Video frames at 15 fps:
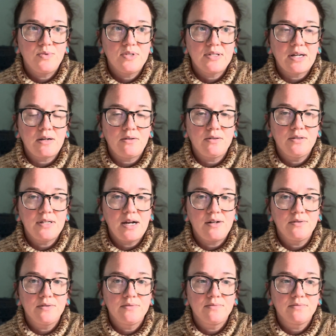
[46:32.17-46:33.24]
settle
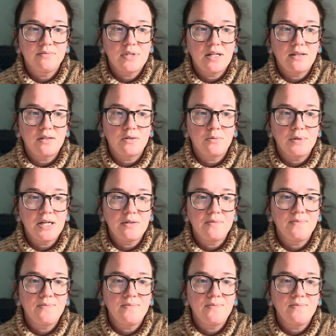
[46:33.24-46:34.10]
down a little bit.